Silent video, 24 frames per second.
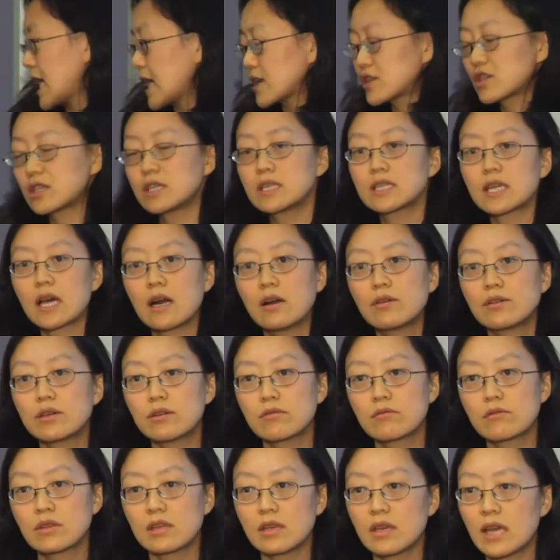actually tell
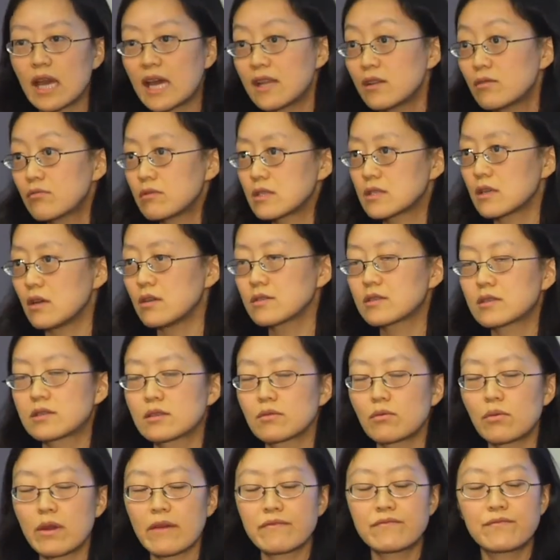you the end result.
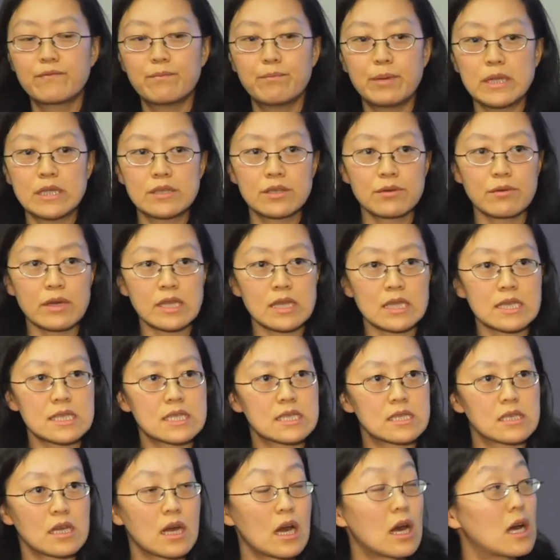So we've been doing
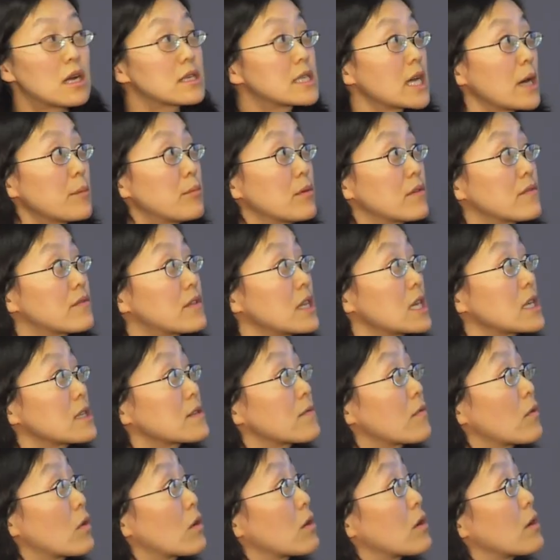this type of
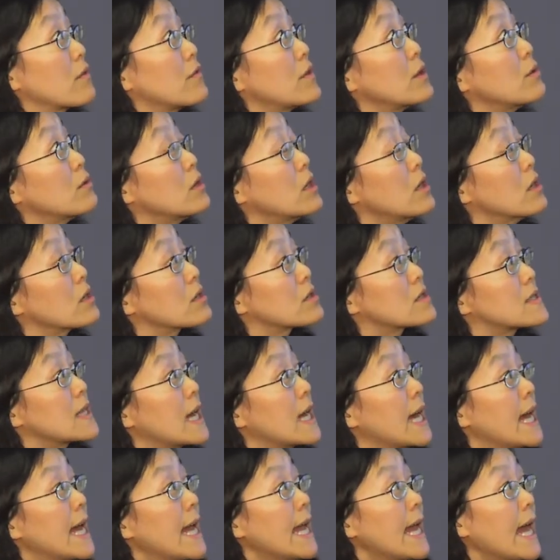things for a few years.
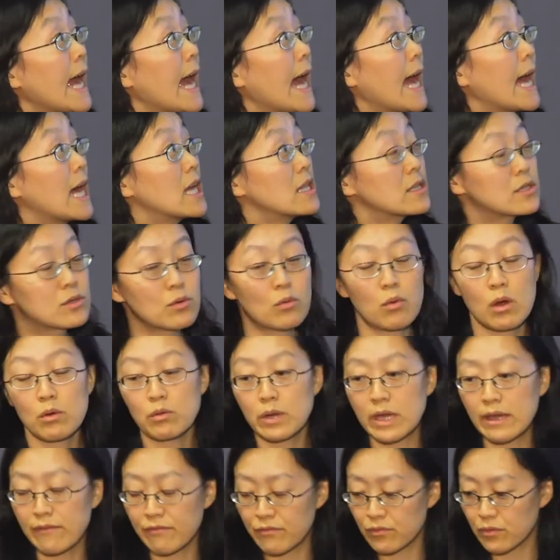And what
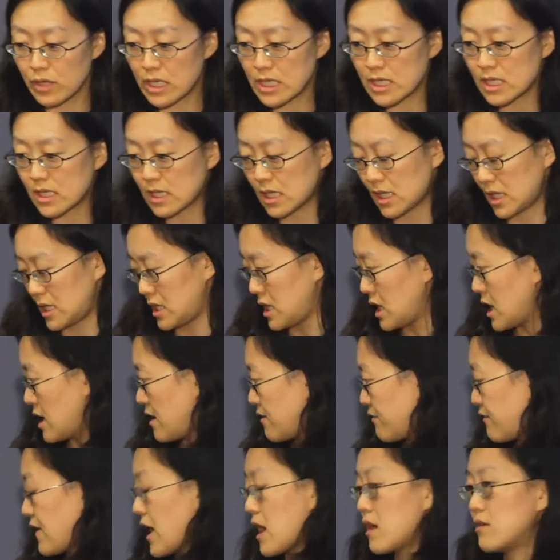we've recently
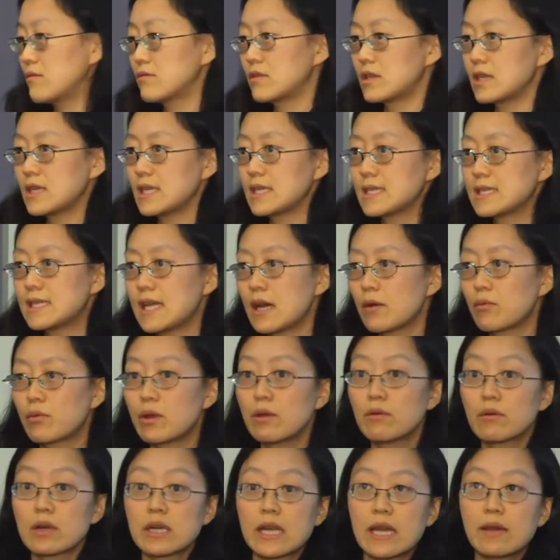found is that we
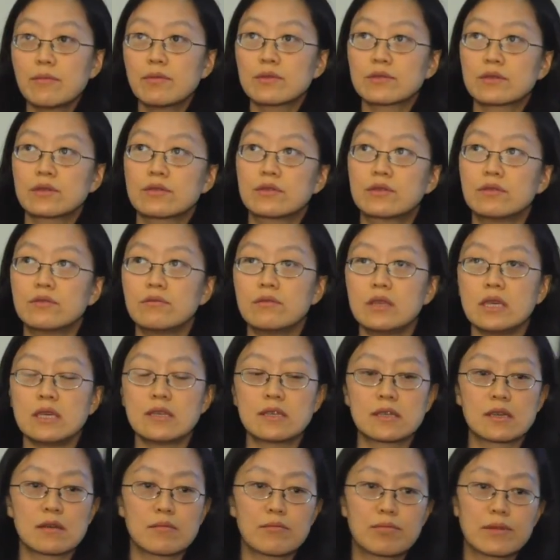were able to do
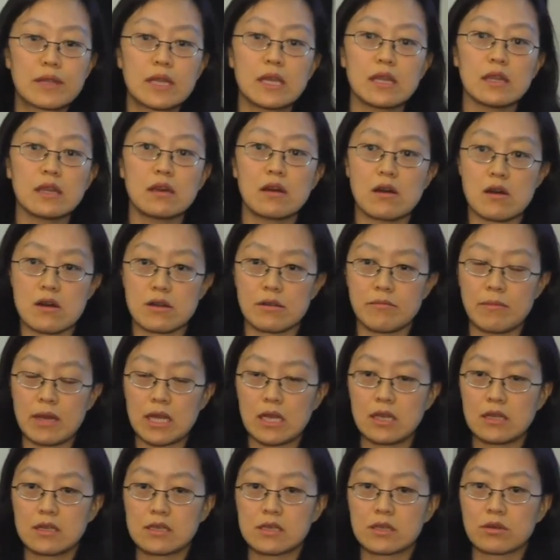these completely
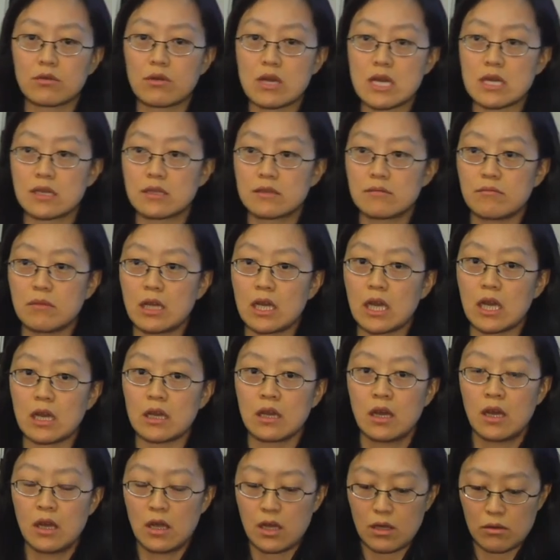automated screens, meaning
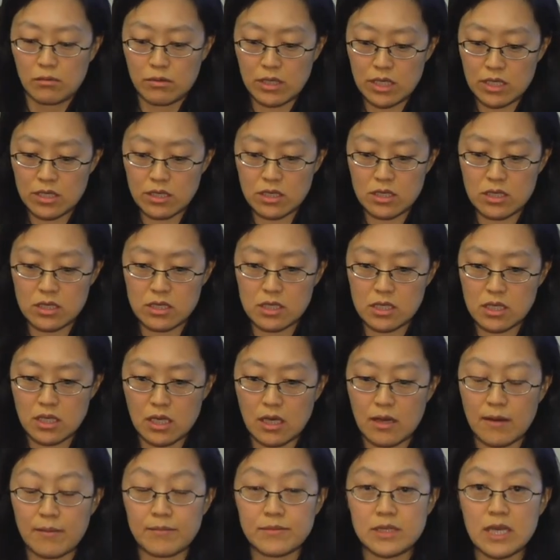we just
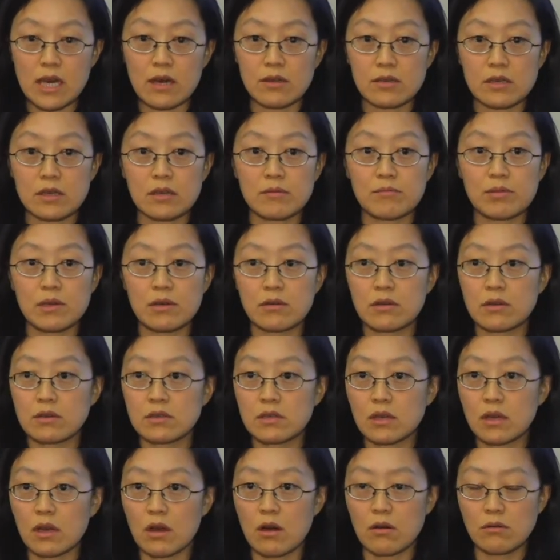tell the computer
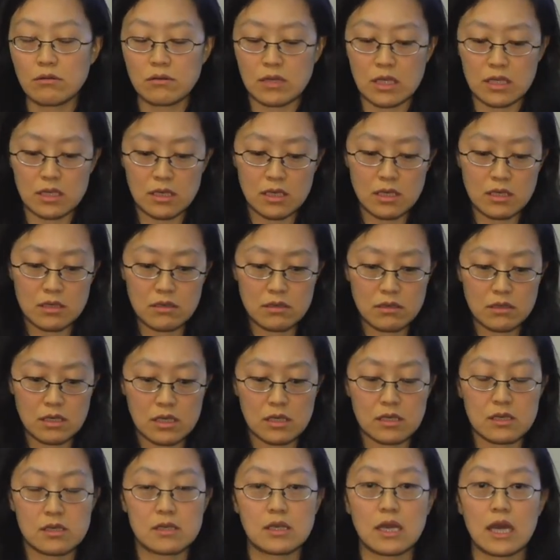to go, and here
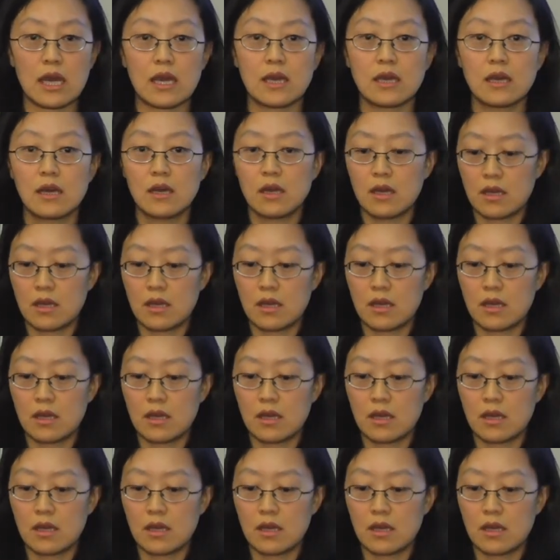is a